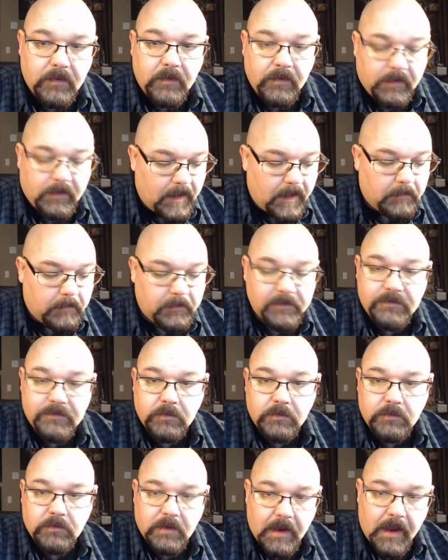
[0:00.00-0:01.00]
cameras
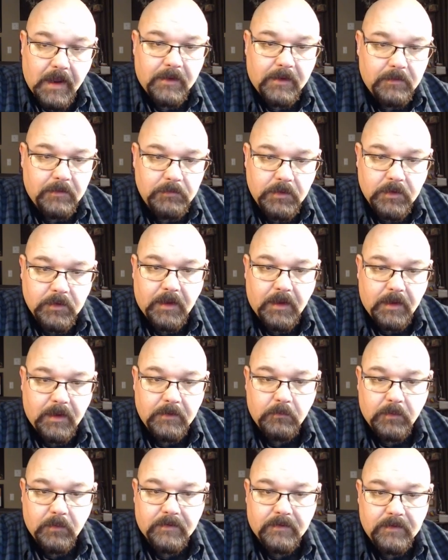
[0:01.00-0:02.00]
do not
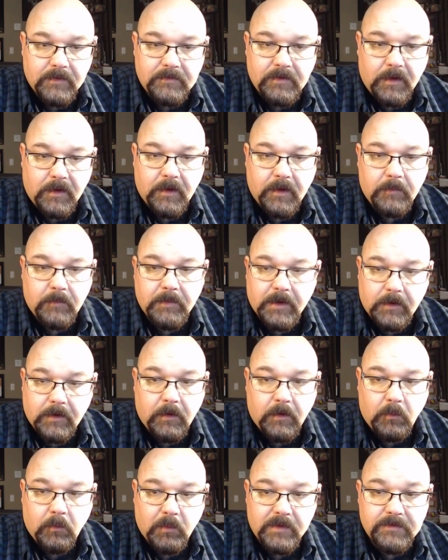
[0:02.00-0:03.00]
communicate with this hub at
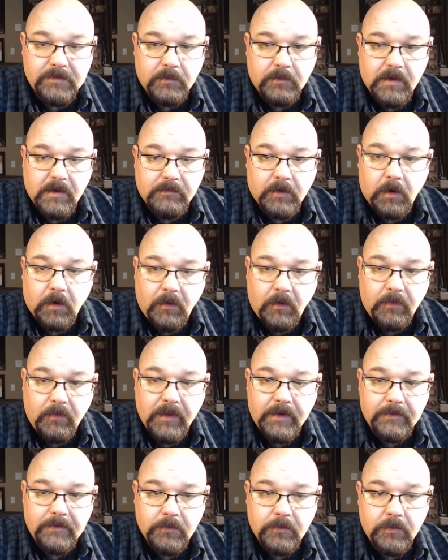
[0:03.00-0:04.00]
all whatsoever. All
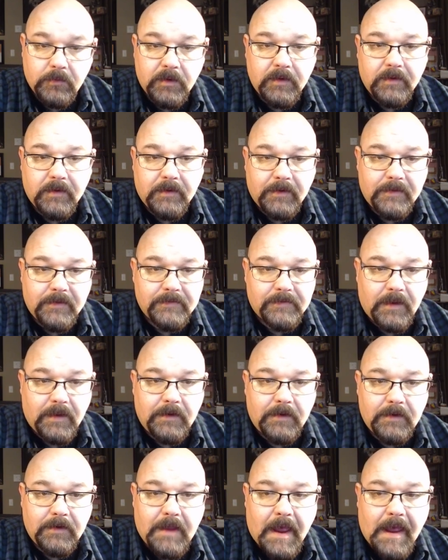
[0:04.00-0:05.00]
they do is they
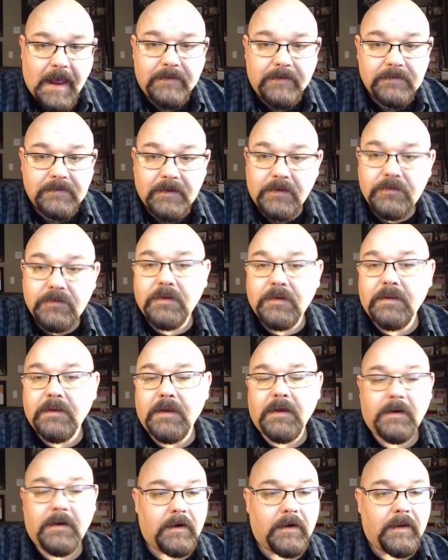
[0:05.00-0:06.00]
need access to the
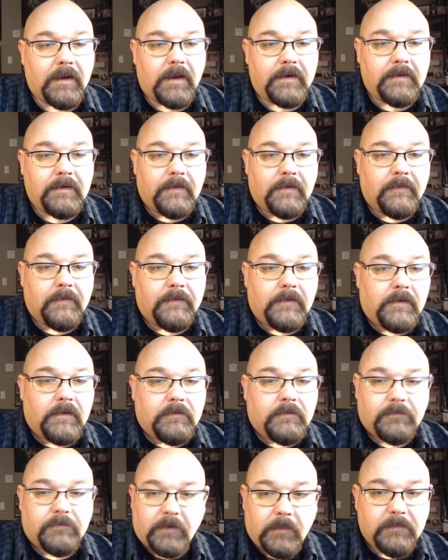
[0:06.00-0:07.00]
internet
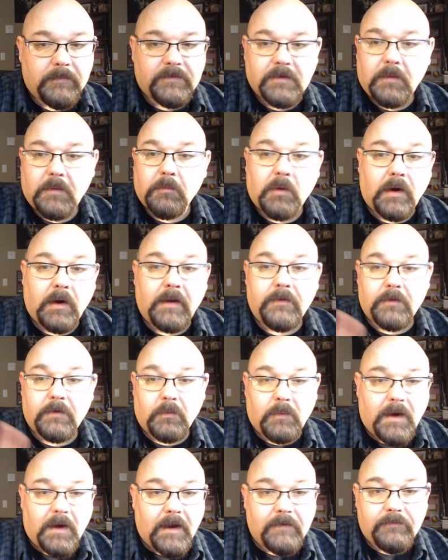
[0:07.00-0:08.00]
from somewhere, either
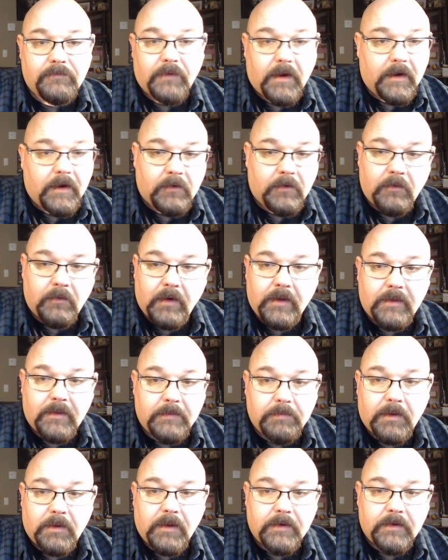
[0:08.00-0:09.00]
Wi-Fi or directly
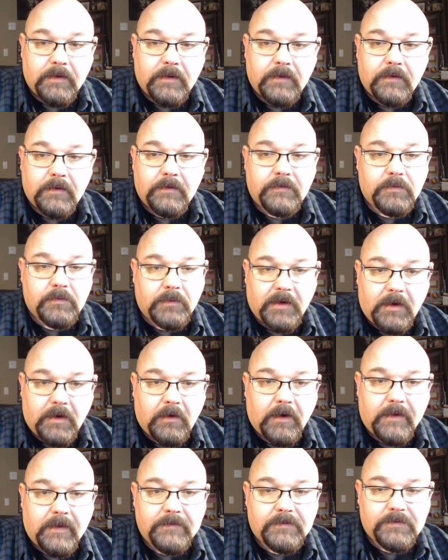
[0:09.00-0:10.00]
plugged in to an
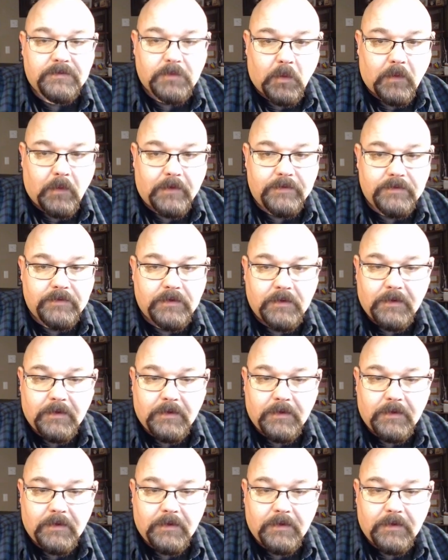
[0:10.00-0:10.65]
internet source.